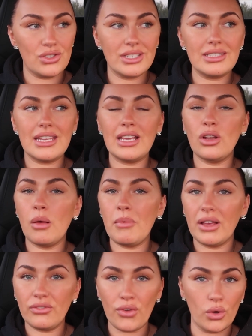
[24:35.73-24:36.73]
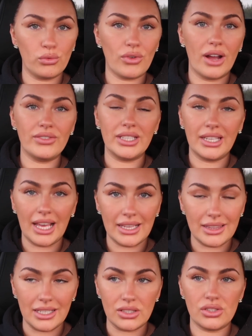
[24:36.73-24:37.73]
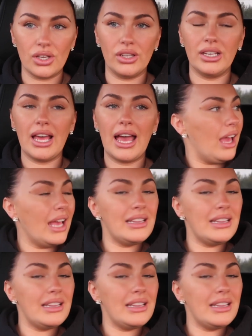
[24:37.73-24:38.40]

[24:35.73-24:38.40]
just sitting on my phone rather than getting things done.